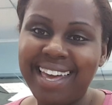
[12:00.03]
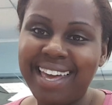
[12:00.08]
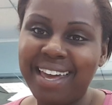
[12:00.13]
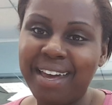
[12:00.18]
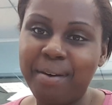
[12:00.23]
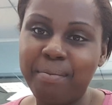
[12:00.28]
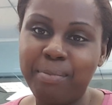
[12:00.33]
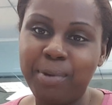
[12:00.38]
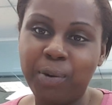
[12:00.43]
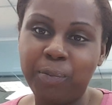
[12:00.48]

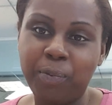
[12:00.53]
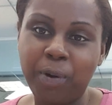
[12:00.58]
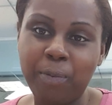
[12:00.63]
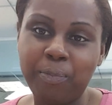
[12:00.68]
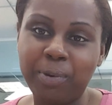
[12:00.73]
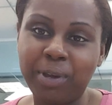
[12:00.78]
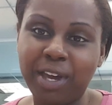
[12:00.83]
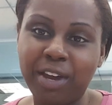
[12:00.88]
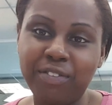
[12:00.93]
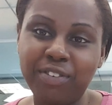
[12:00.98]

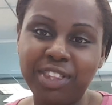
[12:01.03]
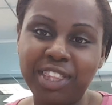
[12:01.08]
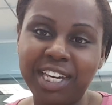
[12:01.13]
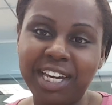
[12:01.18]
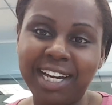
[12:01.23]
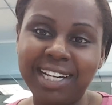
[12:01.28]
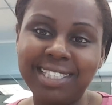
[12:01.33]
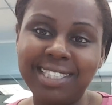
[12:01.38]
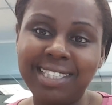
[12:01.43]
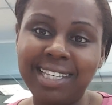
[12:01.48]

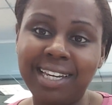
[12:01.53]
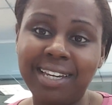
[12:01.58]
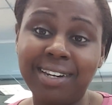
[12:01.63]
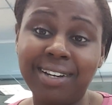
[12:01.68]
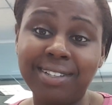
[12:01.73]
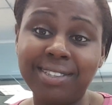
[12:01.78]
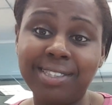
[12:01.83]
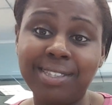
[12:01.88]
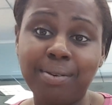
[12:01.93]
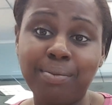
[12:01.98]
everything I seen
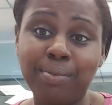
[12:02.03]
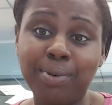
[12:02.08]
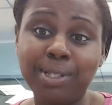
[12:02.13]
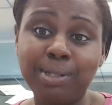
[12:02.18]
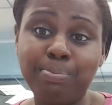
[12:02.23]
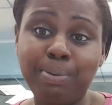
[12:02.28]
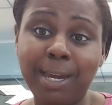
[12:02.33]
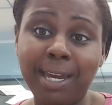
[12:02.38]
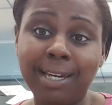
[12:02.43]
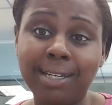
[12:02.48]
on
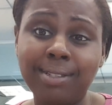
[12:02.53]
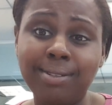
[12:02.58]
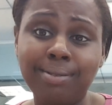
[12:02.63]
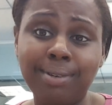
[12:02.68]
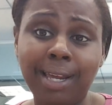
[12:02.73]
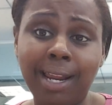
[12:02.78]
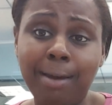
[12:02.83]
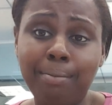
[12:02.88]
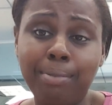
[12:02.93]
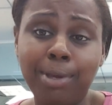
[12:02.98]
someone's page.
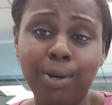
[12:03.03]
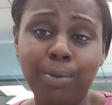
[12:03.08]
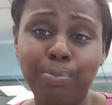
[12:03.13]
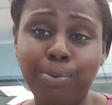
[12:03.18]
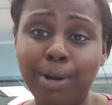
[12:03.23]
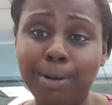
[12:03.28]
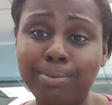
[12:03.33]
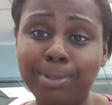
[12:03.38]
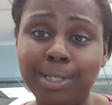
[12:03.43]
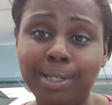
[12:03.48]
And I meal
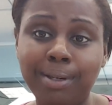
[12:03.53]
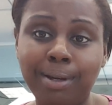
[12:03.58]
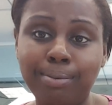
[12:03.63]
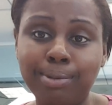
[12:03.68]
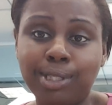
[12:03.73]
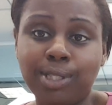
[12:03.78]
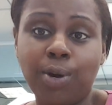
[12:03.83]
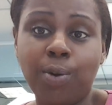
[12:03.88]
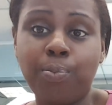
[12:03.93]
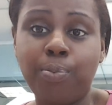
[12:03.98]
prepped it. I
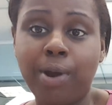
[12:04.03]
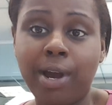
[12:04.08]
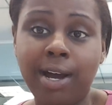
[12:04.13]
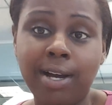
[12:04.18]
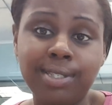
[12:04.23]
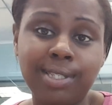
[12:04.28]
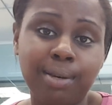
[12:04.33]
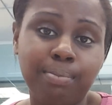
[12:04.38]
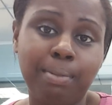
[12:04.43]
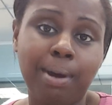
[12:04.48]
was so
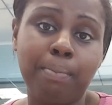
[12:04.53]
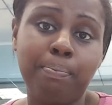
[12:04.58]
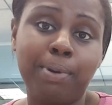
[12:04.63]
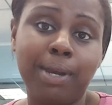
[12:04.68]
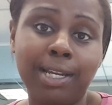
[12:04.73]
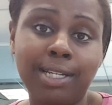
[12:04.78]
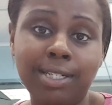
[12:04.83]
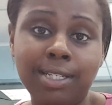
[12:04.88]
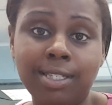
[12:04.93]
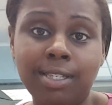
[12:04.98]
proud. Took my
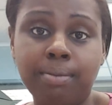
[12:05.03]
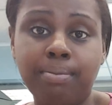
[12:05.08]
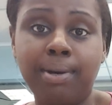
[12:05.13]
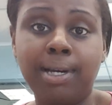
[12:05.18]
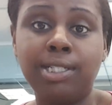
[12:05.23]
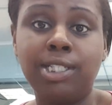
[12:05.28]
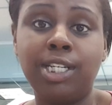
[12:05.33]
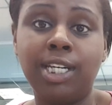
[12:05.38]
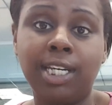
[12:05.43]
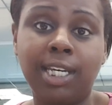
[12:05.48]
pictures of
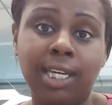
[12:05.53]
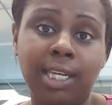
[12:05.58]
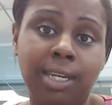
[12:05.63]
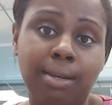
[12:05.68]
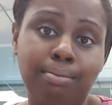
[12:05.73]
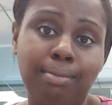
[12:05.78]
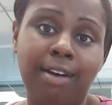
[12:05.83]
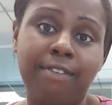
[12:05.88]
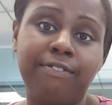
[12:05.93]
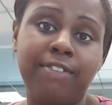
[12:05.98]
my chicken
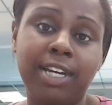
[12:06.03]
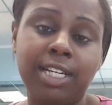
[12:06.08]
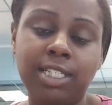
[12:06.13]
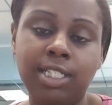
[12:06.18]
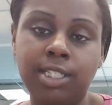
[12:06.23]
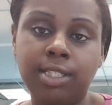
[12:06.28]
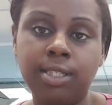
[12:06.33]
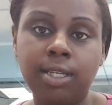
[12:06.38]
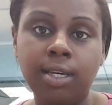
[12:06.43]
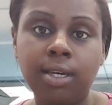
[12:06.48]
and my
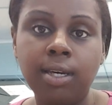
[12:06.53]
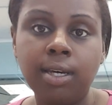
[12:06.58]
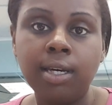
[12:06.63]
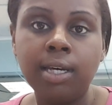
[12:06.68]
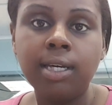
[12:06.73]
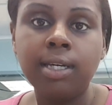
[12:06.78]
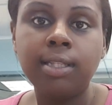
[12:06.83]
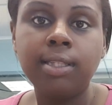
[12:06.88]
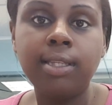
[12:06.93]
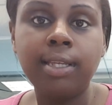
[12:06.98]
veggies.
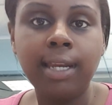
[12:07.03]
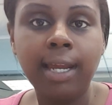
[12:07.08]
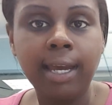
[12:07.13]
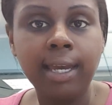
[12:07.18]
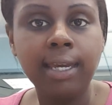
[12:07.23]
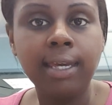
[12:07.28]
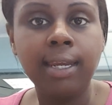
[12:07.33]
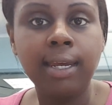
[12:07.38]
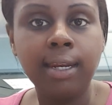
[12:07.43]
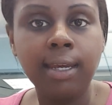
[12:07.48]
Did I
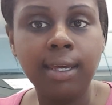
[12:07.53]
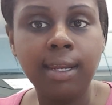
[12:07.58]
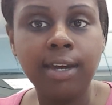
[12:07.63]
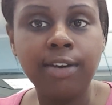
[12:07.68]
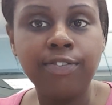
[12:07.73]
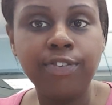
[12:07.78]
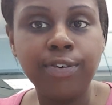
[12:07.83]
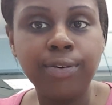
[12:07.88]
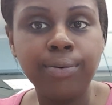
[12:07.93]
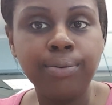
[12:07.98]
eat any of
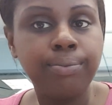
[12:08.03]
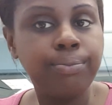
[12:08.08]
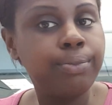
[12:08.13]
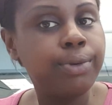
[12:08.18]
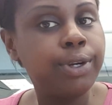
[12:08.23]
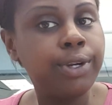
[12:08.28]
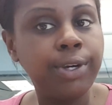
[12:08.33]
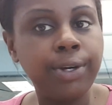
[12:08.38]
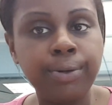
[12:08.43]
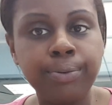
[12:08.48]
that food?
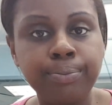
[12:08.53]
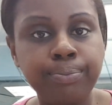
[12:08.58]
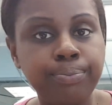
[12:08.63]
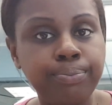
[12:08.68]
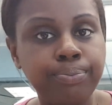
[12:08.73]
No.